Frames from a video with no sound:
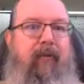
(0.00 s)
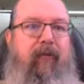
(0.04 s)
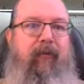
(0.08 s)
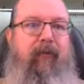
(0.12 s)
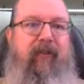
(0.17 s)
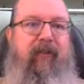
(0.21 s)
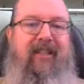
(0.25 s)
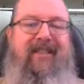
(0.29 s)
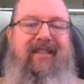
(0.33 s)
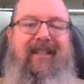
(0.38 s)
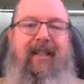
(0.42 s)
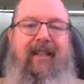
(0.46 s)

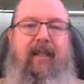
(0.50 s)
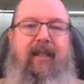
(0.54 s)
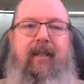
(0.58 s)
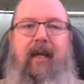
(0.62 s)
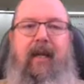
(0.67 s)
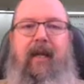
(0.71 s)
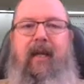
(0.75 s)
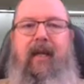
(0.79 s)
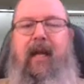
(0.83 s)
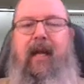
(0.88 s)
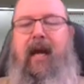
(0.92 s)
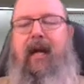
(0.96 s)

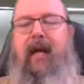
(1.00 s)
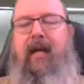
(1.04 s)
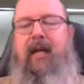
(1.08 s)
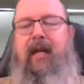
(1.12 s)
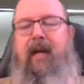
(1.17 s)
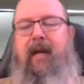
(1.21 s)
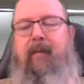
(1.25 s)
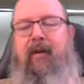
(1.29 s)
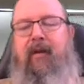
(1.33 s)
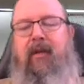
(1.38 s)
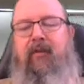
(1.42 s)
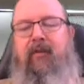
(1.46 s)
facilitating
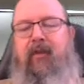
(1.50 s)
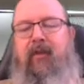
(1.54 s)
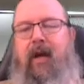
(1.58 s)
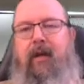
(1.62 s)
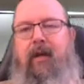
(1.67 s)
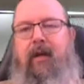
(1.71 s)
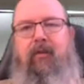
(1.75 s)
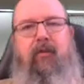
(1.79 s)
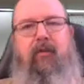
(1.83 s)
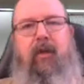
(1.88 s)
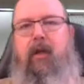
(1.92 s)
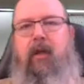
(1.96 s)
academic
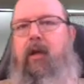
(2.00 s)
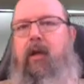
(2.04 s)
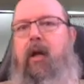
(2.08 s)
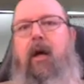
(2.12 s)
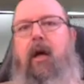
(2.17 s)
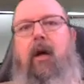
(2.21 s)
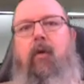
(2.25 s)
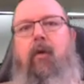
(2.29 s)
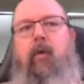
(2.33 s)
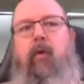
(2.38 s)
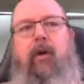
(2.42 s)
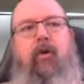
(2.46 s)
dishonesty.
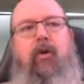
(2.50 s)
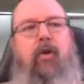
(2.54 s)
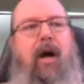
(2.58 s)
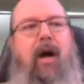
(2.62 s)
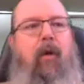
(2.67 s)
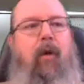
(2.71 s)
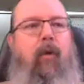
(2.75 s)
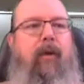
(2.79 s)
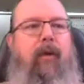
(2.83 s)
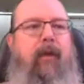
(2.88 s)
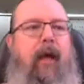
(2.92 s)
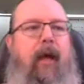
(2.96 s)
We do
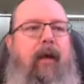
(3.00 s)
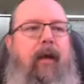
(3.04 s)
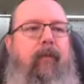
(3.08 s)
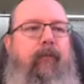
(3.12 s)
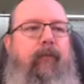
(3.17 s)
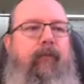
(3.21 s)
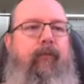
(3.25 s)
not want that.